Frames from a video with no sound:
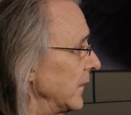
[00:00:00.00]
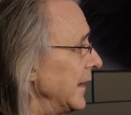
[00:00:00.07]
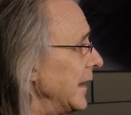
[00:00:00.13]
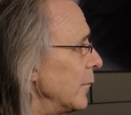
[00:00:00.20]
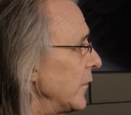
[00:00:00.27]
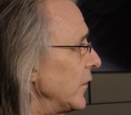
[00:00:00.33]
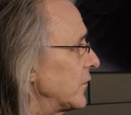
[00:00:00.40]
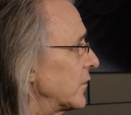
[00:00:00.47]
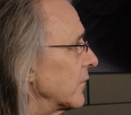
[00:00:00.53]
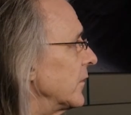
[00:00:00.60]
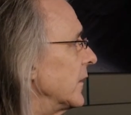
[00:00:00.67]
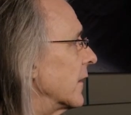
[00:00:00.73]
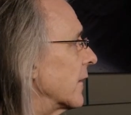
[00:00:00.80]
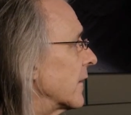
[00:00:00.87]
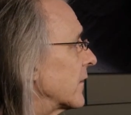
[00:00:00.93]
the image of
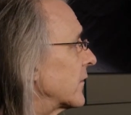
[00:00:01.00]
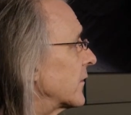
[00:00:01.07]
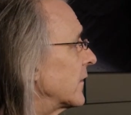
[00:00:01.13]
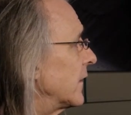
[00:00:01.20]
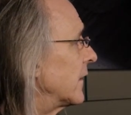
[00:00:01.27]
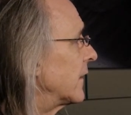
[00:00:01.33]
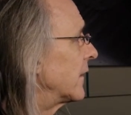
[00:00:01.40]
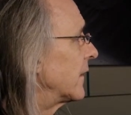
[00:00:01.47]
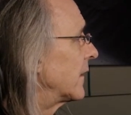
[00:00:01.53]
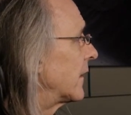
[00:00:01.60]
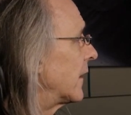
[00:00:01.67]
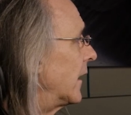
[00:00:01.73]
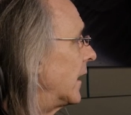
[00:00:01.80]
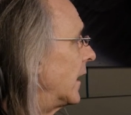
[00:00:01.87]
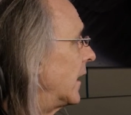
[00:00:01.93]
the Earth
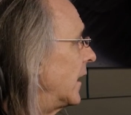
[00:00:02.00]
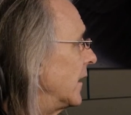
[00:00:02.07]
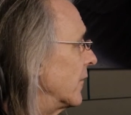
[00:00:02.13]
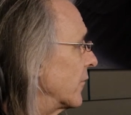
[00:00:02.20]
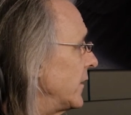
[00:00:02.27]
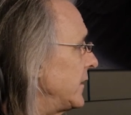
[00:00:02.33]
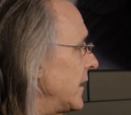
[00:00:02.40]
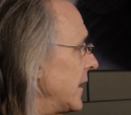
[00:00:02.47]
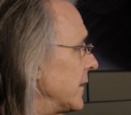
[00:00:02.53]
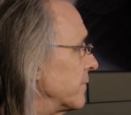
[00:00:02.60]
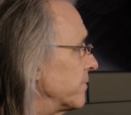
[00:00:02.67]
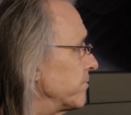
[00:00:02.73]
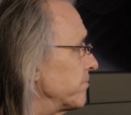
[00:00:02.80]
every day.